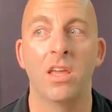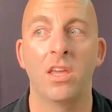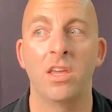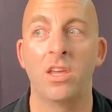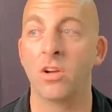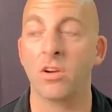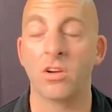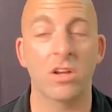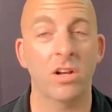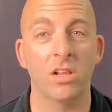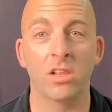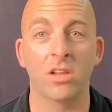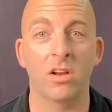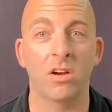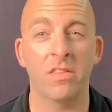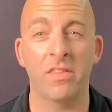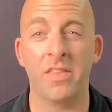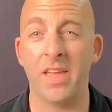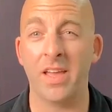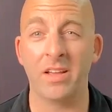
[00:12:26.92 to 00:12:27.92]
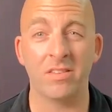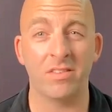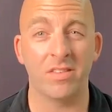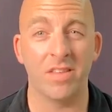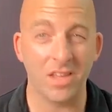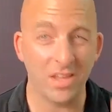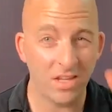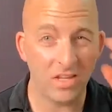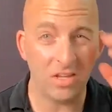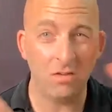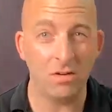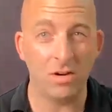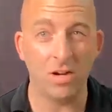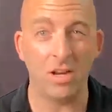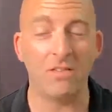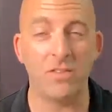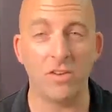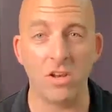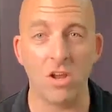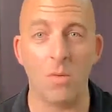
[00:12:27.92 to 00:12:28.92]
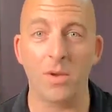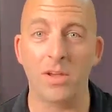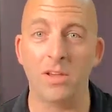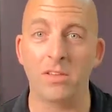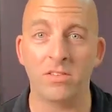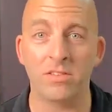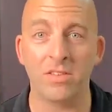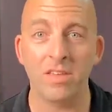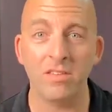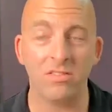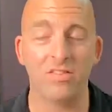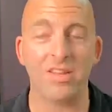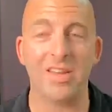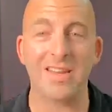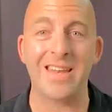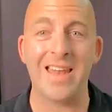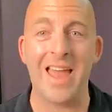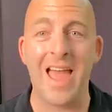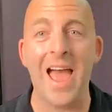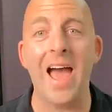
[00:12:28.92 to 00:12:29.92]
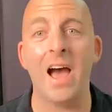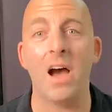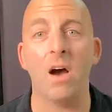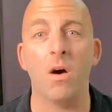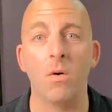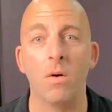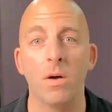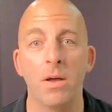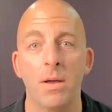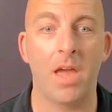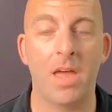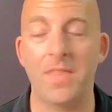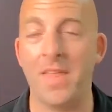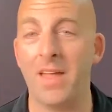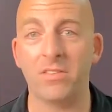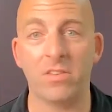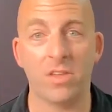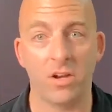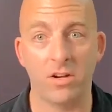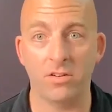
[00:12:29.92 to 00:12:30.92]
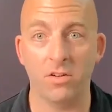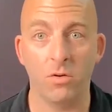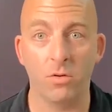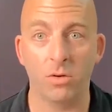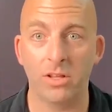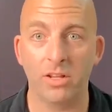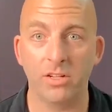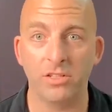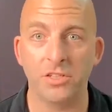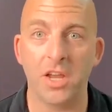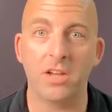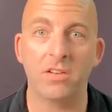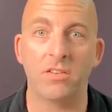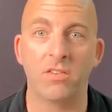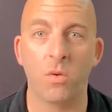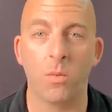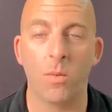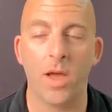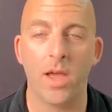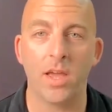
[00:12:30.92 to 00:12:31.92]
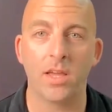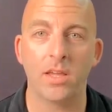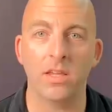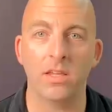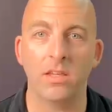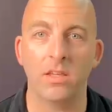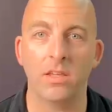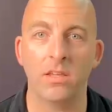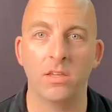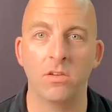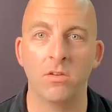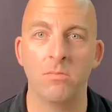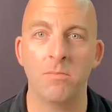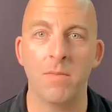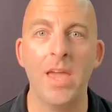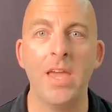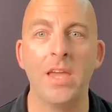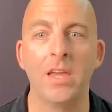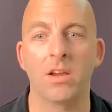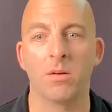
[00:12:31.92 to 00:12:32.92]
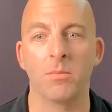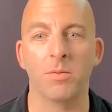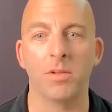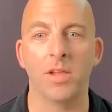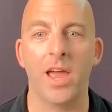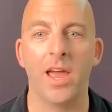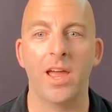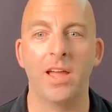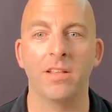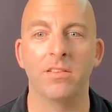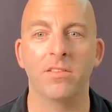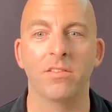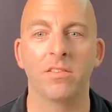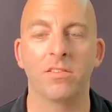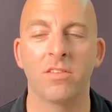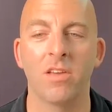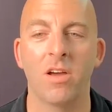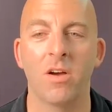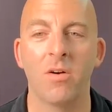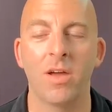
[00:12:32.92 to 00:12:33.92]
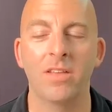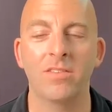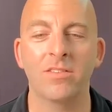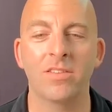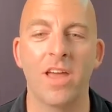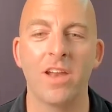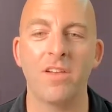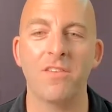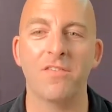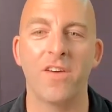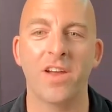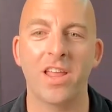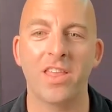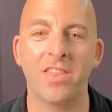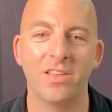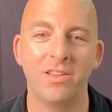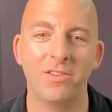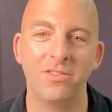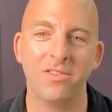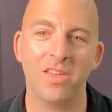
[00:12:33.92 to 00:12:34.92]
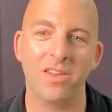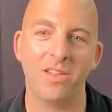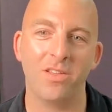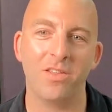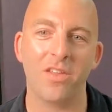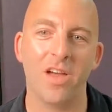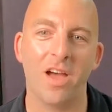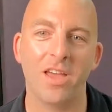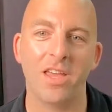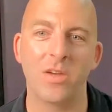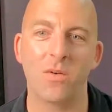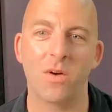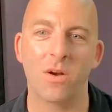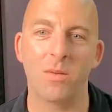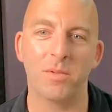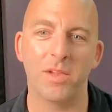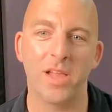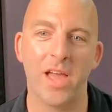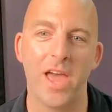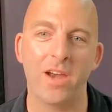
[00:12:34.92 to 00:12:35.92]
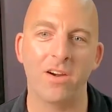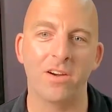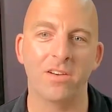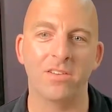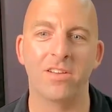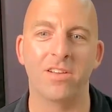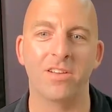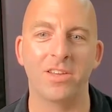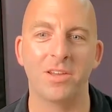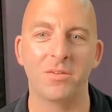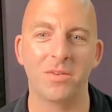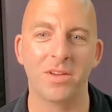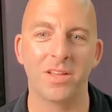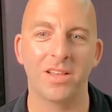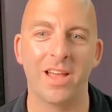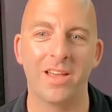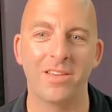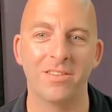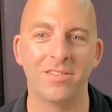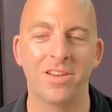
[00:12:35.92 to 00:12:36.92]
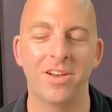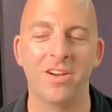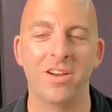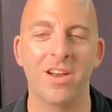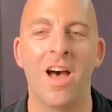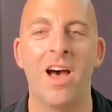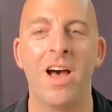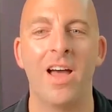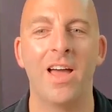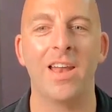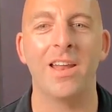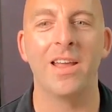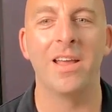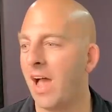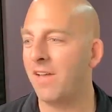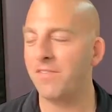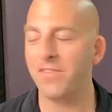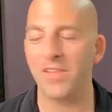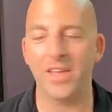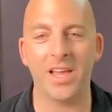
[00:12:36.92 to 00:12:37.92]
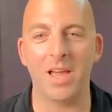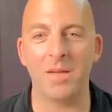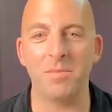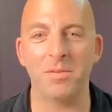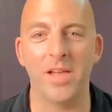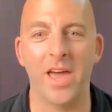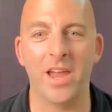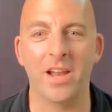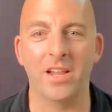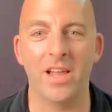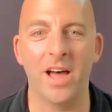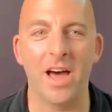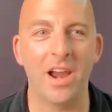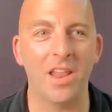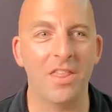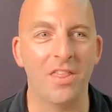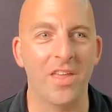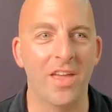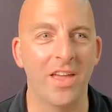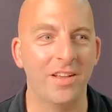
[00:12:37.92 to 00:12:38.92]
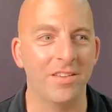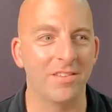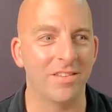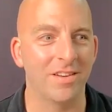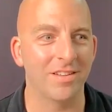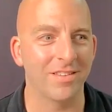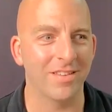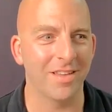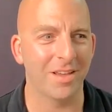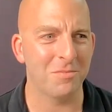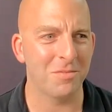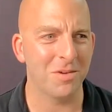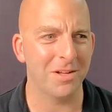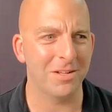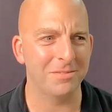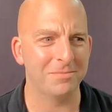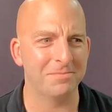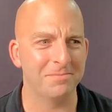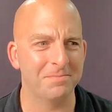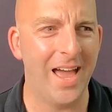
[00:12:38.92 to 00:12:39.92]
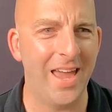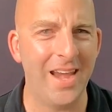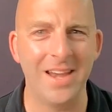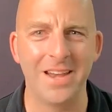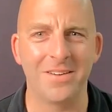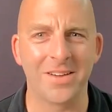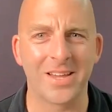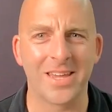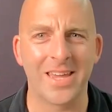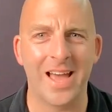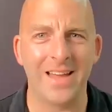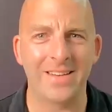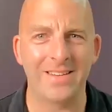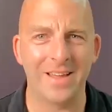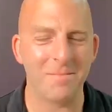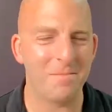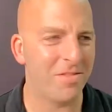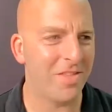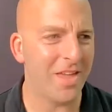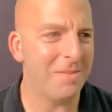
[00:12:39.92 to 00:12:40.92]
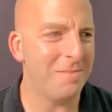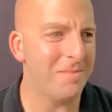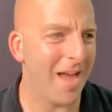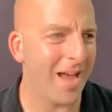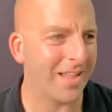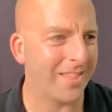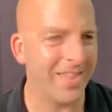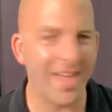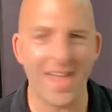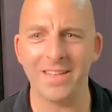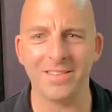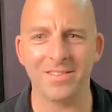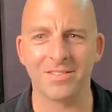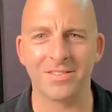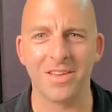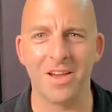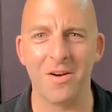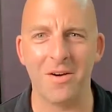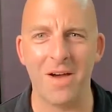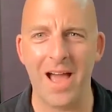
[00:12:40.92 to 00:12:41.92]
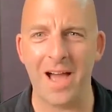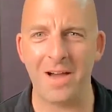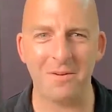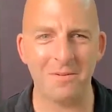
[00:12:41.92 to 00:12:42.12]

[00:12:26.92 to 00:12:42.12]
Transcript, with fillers: you're going to learn things that you didn't even know existed now. And that's going to totally change the way you make your plans. So it's kind of funny that you said you thought you were a planner until you realized you're not. I feel like I plan a lot of things and it's like, well, I didn't know a goddamn thing back then. So